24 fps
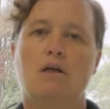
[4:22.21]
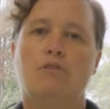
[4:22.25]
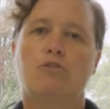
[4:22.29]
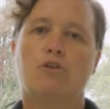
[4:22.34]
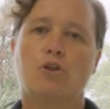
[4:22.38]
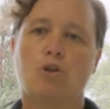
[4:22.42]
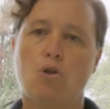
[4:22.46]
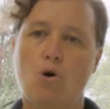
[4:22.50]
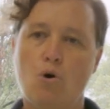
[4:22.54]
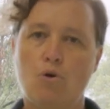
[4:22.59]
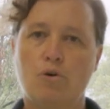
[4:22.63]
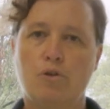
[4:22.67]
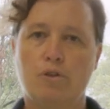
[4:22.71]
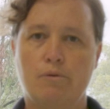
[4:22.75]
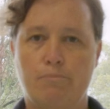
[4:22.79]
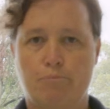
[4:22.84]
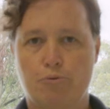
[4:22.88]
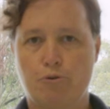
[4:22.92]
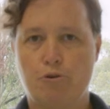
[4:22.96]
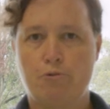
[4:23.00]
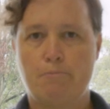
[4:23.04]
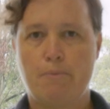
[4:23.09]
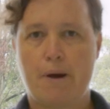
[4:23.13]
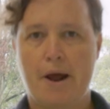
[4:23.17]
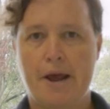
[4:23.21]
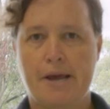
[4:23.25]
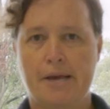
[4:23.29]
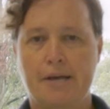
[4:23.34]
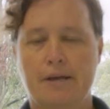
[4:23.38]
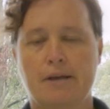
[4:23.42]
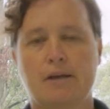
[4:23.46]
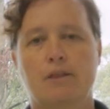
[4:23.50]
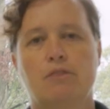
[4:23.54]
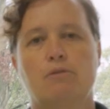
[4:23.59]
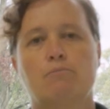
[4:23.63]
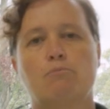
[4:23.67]
The longer the brood break,
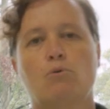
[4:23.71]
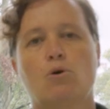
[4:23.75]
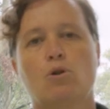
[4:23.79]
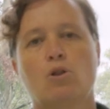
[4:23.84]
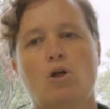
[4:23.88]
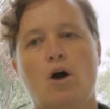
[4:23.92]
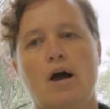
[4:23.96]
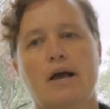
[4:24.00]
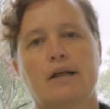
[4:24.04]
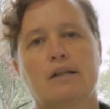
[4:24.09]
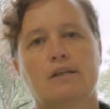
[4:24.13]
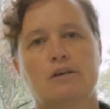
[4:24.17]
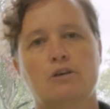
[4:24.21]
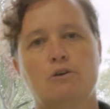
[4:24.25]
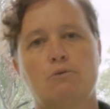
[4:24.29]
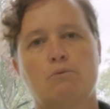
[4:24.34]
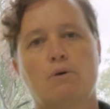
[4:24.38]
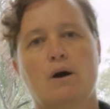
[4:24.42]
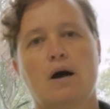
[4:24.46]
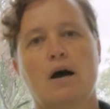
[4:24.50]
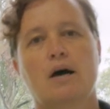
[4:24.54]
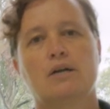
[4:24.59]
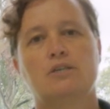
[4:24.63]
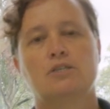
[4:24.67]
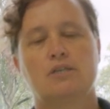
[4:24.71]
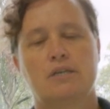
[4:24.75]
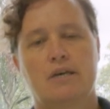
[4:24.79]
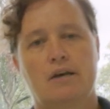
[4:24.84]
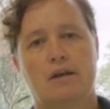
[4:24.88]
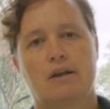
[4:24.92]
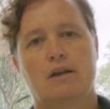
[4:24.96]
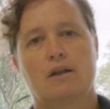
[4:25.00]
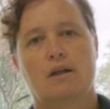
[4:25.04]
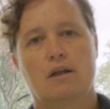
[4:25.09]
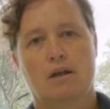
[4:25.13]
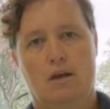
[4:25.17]
the more likely you are to
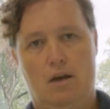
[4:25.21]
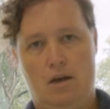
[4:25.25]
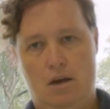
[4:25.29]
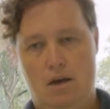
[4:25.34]
get